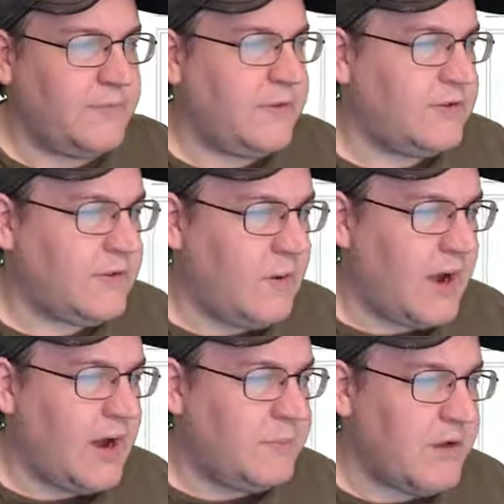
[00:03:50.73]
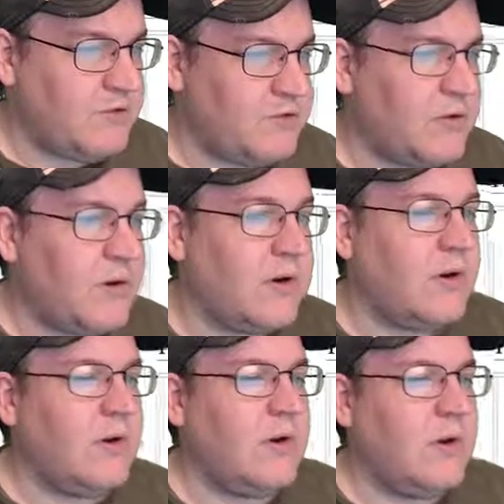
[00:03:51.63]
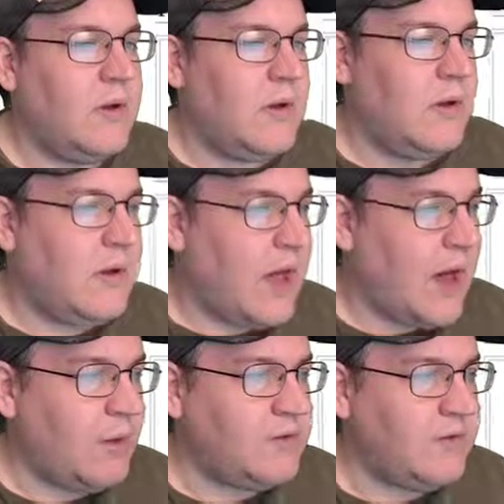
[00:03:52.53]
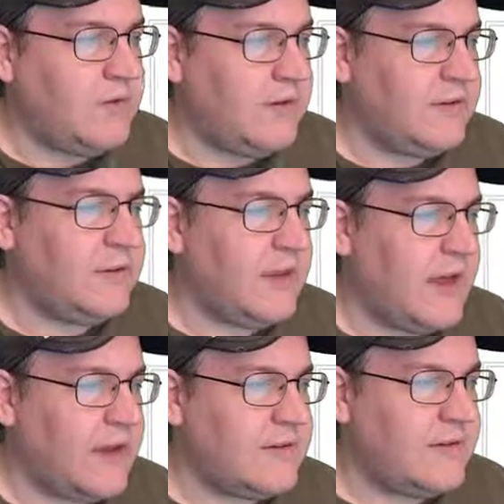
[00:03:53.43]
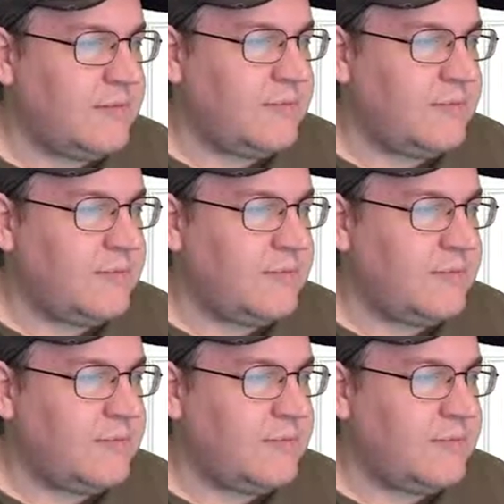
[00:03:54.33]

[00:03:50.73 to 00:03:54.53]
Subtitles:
So I'm not sure how to deselect.